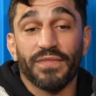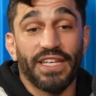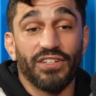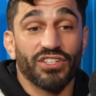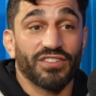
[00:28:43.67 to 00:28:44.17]

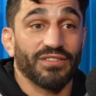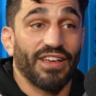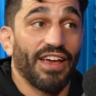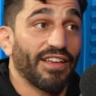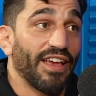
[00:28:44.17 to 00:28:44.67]
he just is
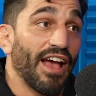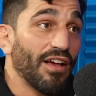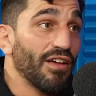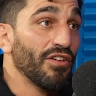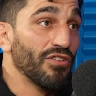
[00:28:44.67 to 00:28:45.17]
like, yeah,
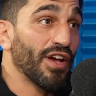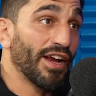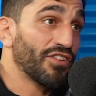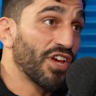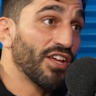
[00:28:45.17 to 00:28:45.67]
you got to
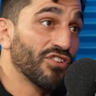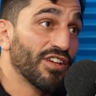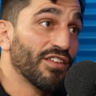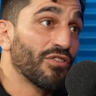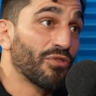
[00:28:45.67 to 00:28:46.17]
change
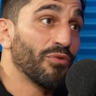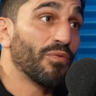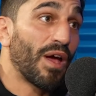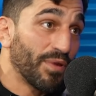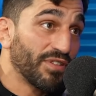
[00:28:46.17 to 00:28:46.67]
it through
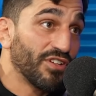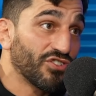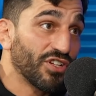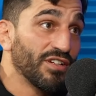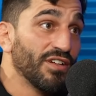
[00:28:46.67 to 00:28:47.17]

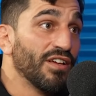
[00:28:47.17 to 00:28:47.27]
repetition